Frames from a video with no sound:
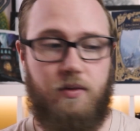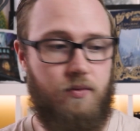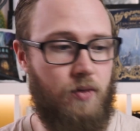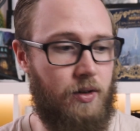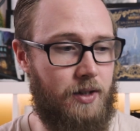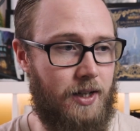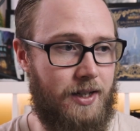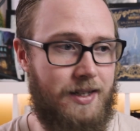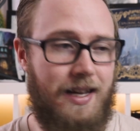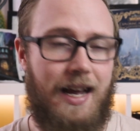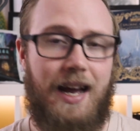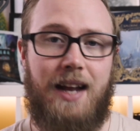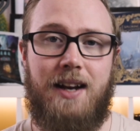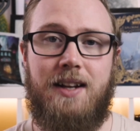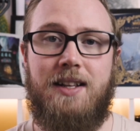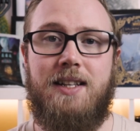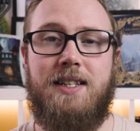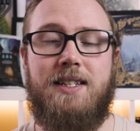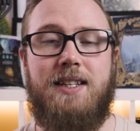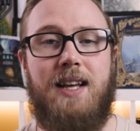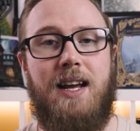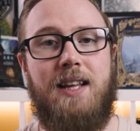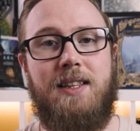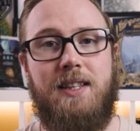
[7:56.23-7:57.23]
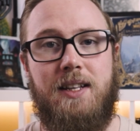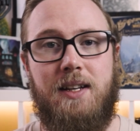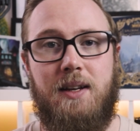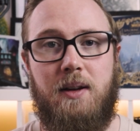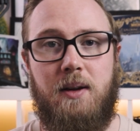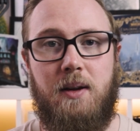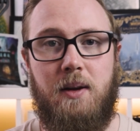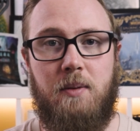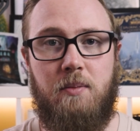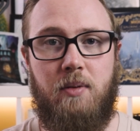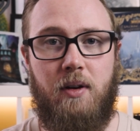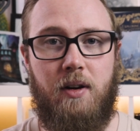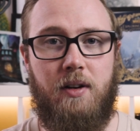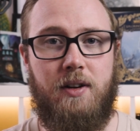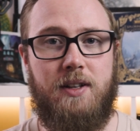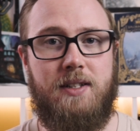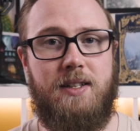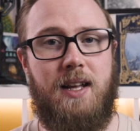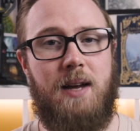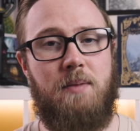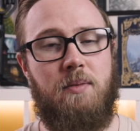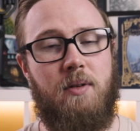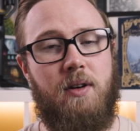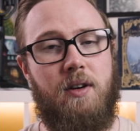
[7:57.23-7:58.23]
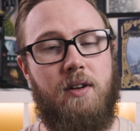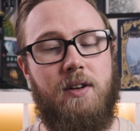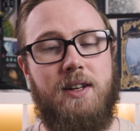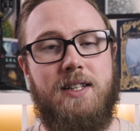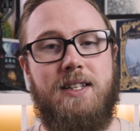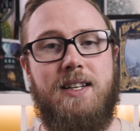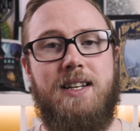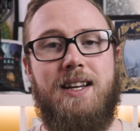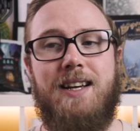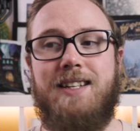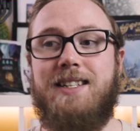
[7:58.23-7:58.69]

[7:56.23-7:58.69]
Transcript: run the talents and the stat priority,